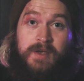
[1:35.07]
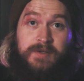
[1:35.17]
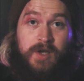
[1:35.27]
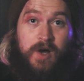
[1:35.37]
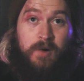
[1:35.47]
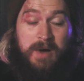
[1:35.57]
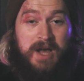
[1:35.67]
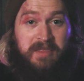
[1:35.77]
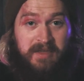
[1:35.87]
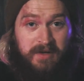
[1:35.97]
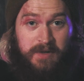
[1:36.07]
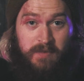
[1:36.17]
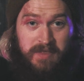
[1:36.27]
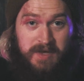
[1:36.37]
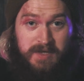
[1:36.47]
So my theory
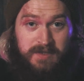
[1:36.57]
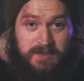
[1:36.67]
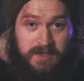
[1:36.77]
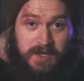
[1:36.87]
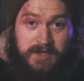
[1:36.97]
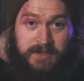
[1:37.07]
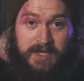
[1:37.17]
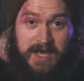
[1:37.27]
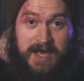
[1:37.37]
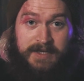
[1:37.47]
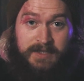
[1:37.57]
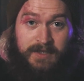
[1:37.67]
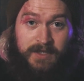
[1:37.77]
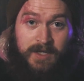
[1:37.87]
with this is that